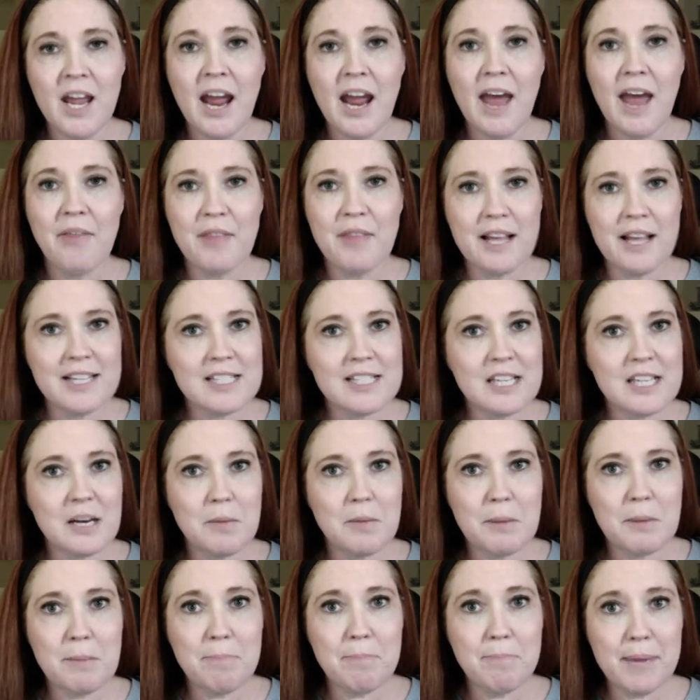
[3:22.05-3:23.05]
And that's going
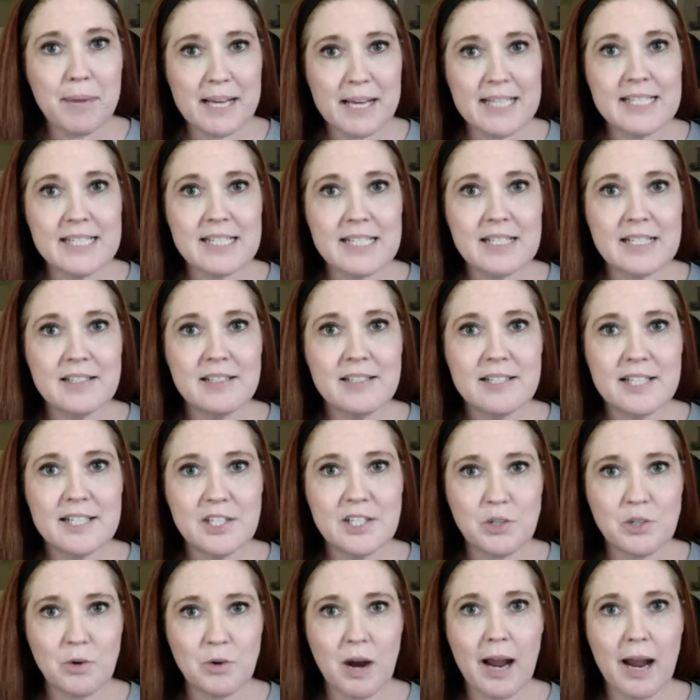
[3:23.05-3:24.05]
to be best
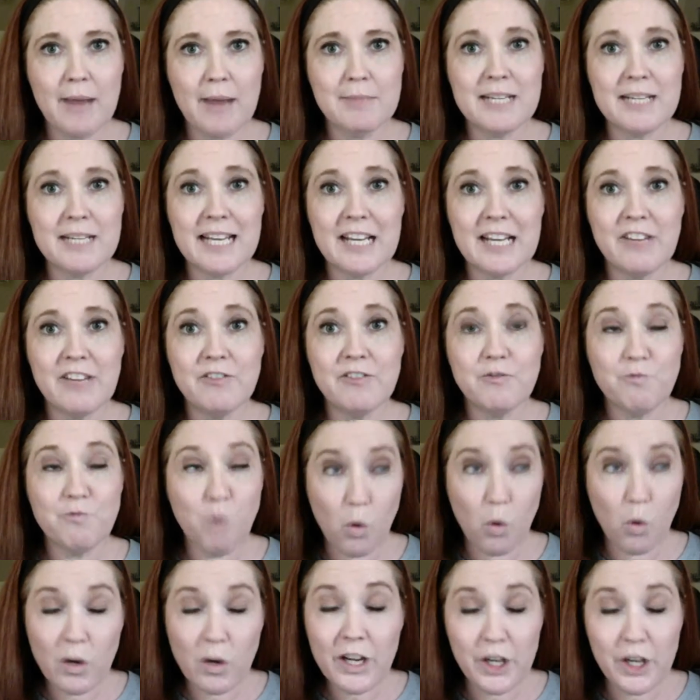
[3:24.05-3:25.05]
described
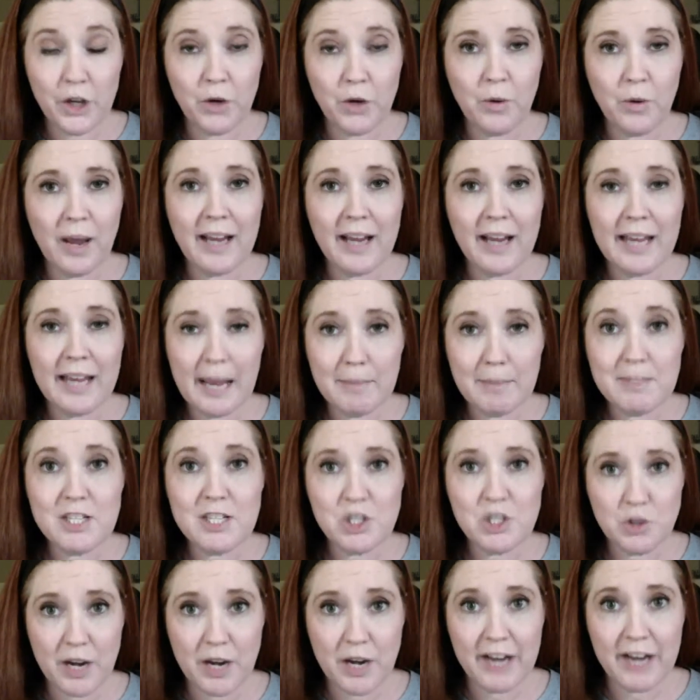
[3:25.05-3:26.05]
for you and kept
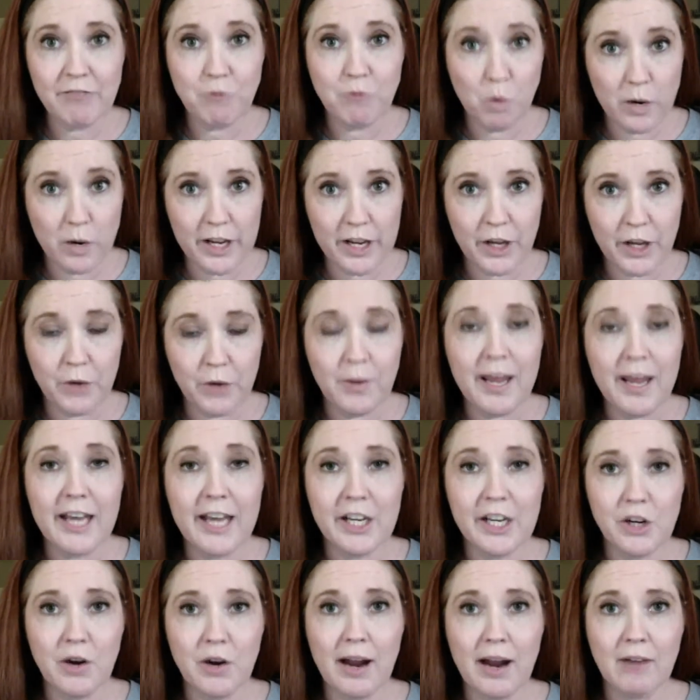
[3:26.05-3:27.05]
straight for you
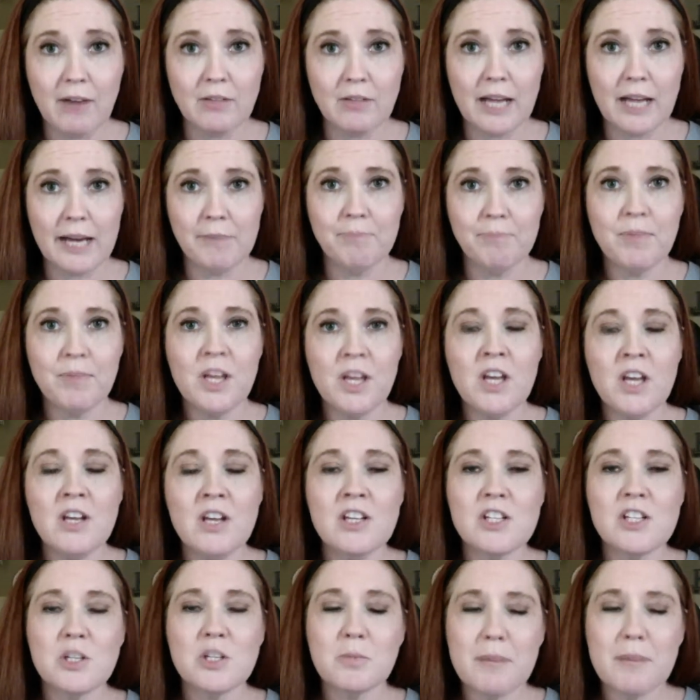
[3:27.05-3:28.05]
in your outline.
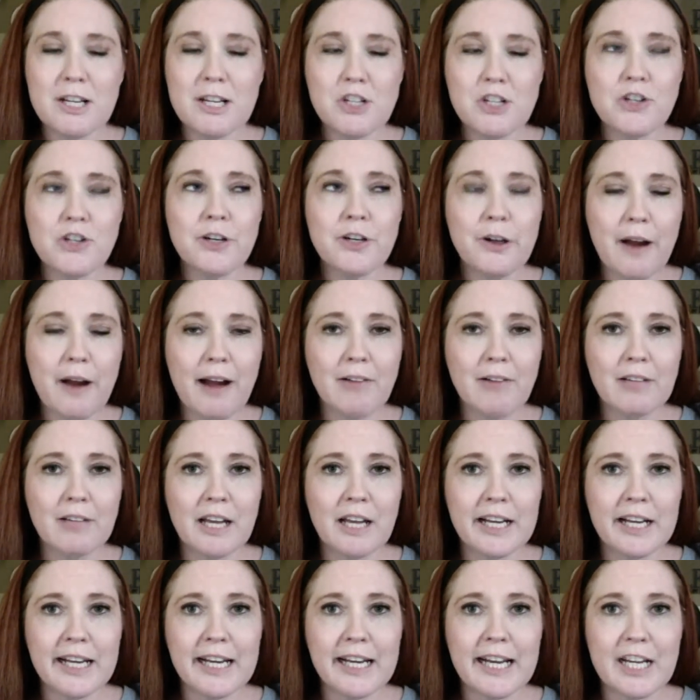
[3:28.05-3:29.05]
So make sure you're
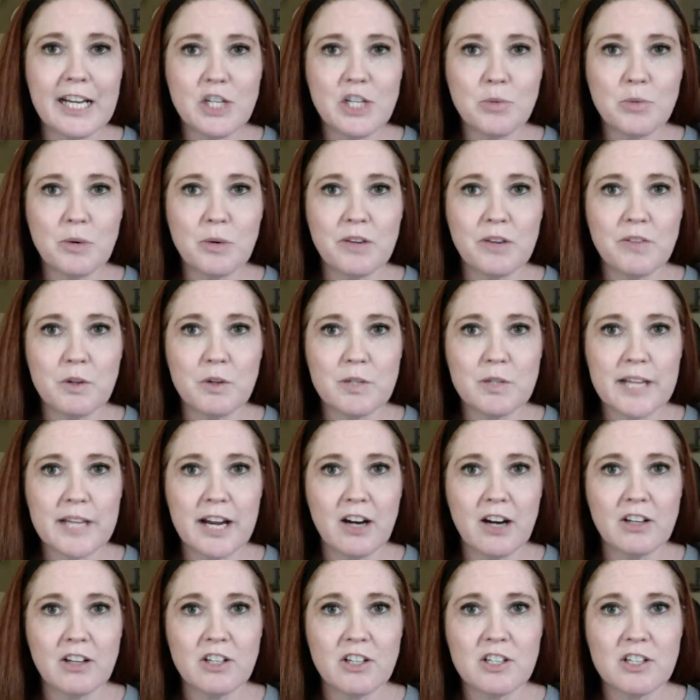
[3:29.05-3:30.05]
outlining each one of those
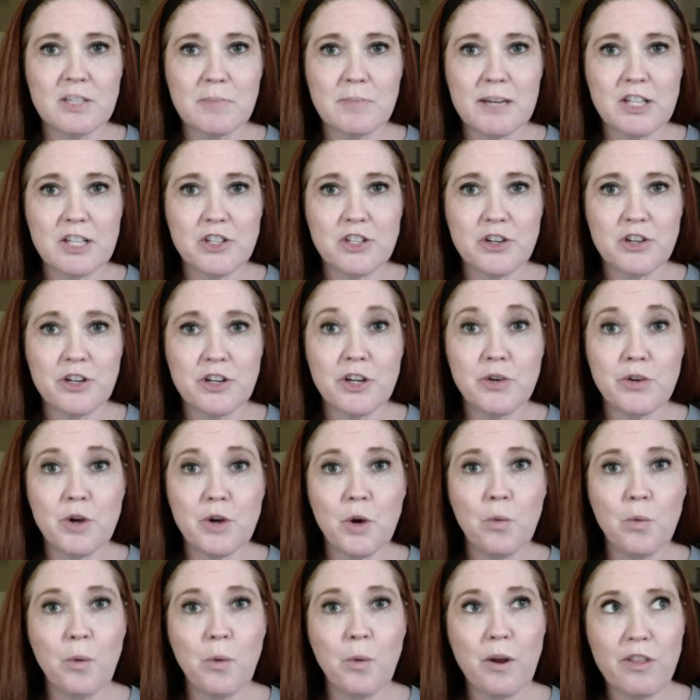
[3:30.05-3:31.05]
characters. Make sure you
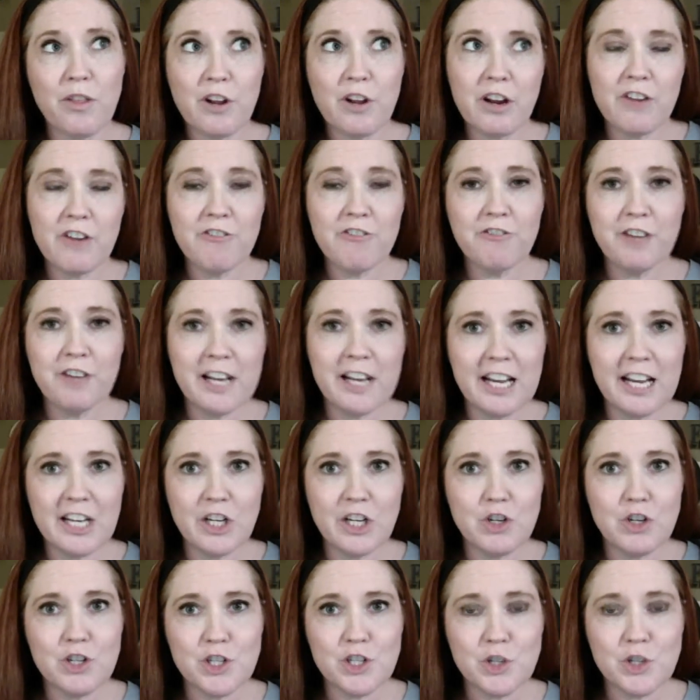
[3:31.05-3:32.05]
know where they're going to fit in
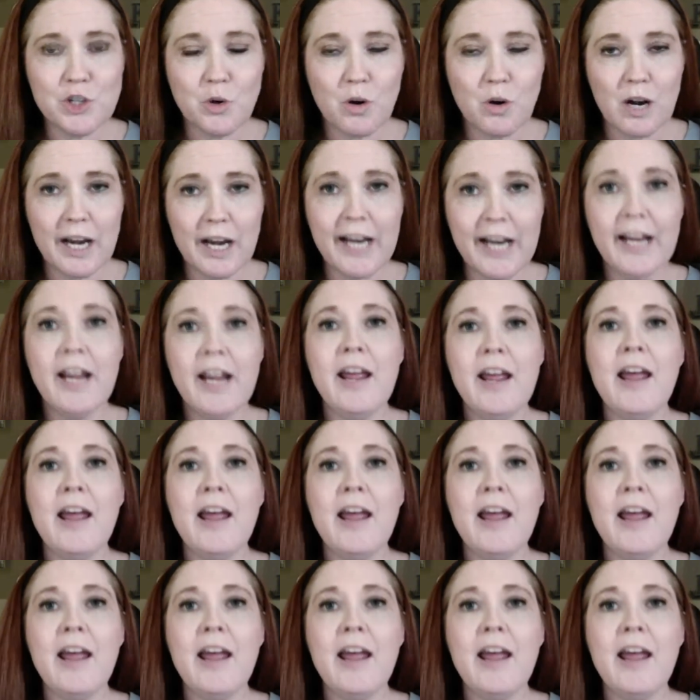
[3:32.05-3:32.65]
your story.